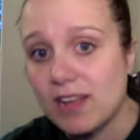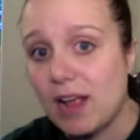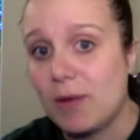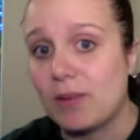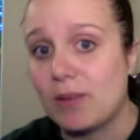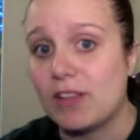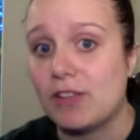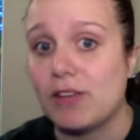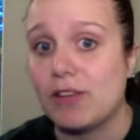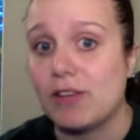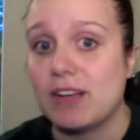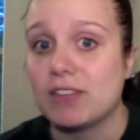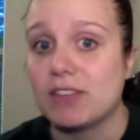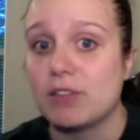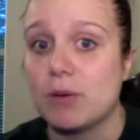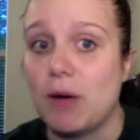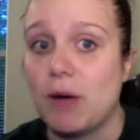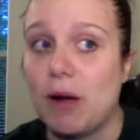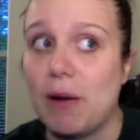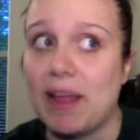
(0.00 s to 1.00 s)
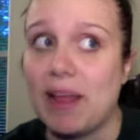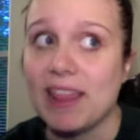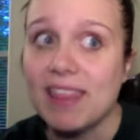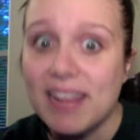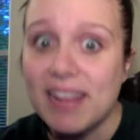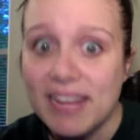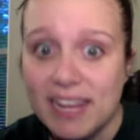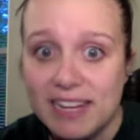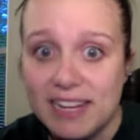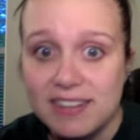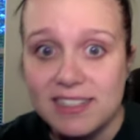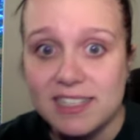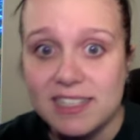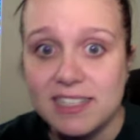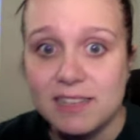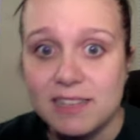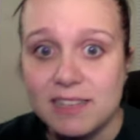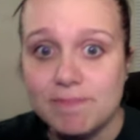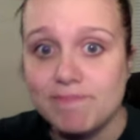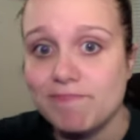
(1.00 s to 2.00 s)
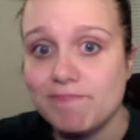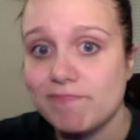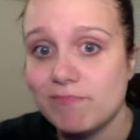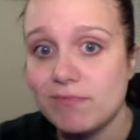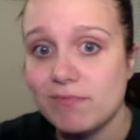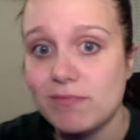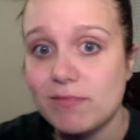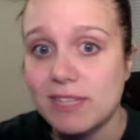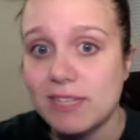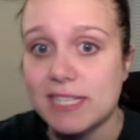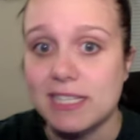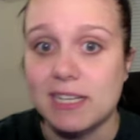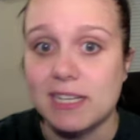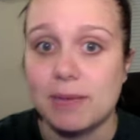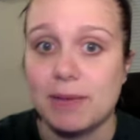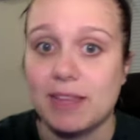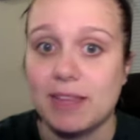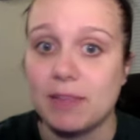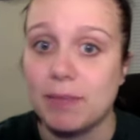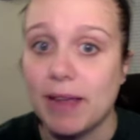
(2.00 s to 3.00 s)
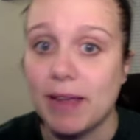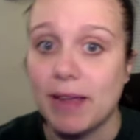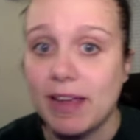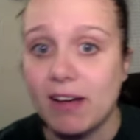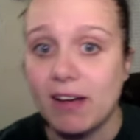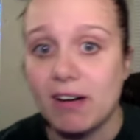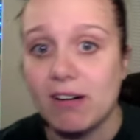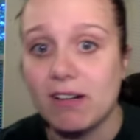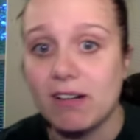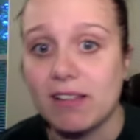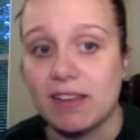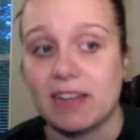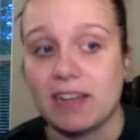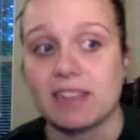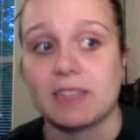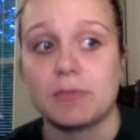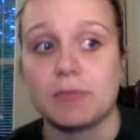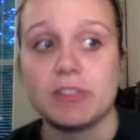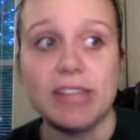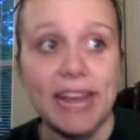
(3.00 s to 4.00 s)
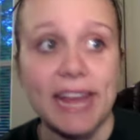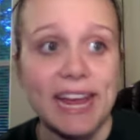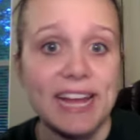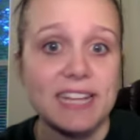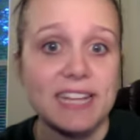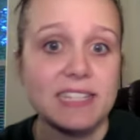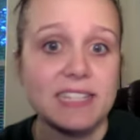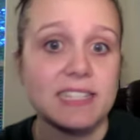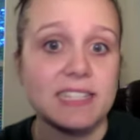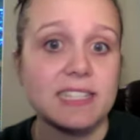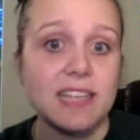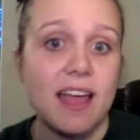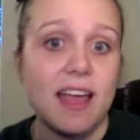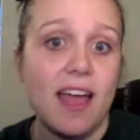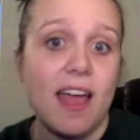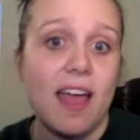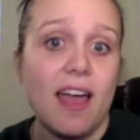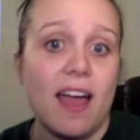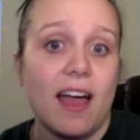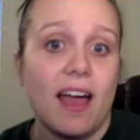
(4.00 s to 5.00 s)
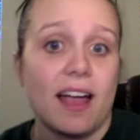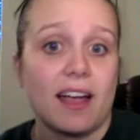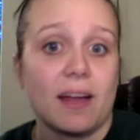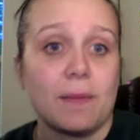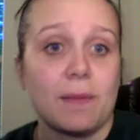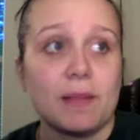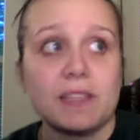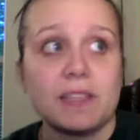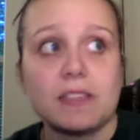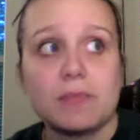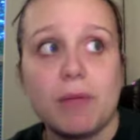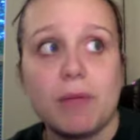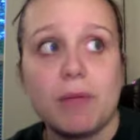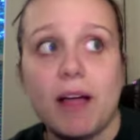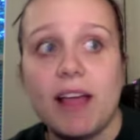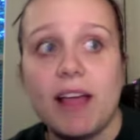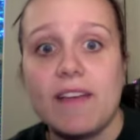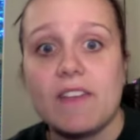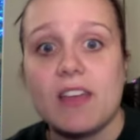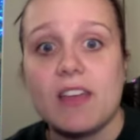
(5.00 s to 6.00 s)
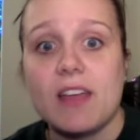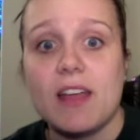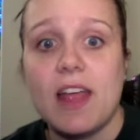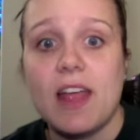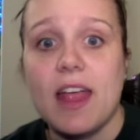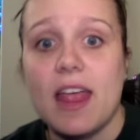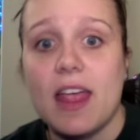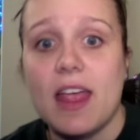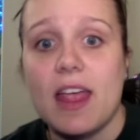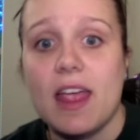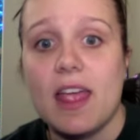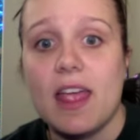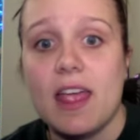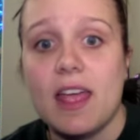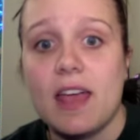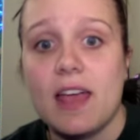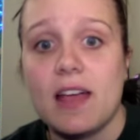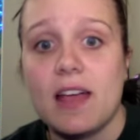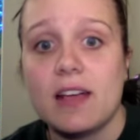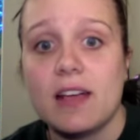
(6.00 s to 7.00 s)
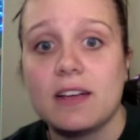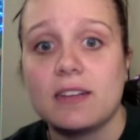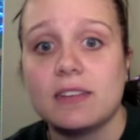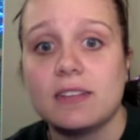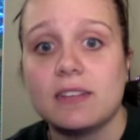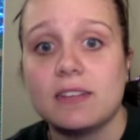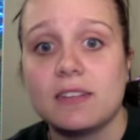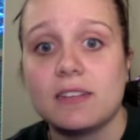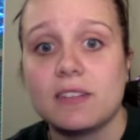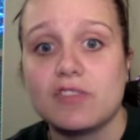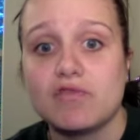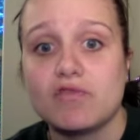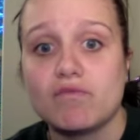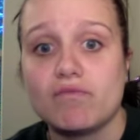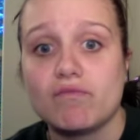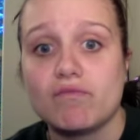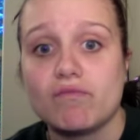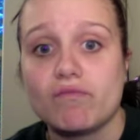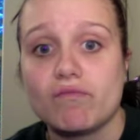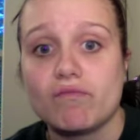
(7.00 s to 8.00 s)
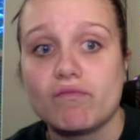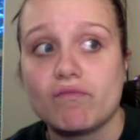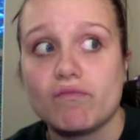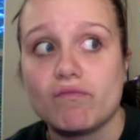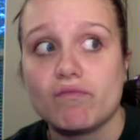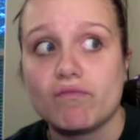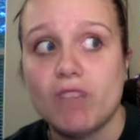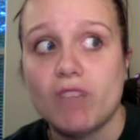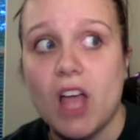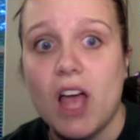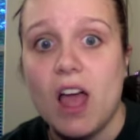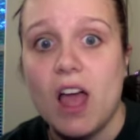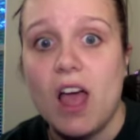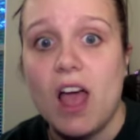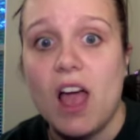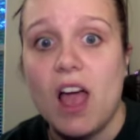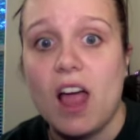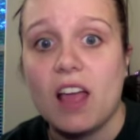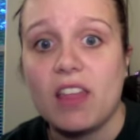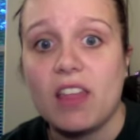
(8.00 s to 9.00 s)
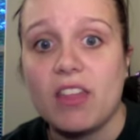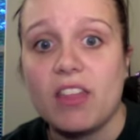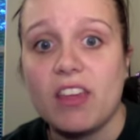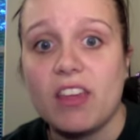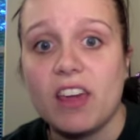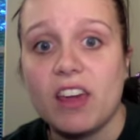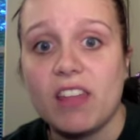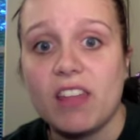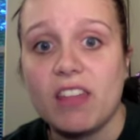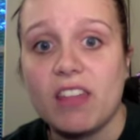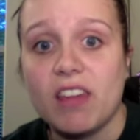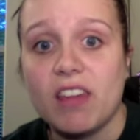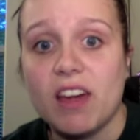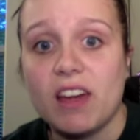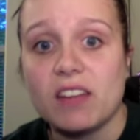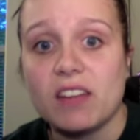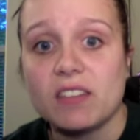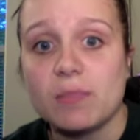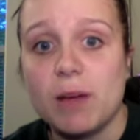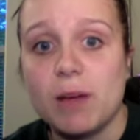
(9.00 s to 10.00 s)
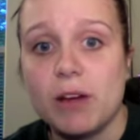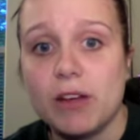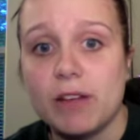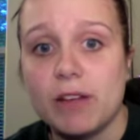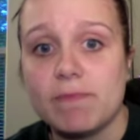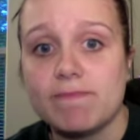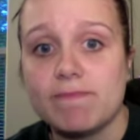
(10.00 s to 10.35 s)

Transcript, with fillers: I will let you guys know how I like it. It's coming in the mail in the next couple days. I got a month's supply of it. And I think that is about it.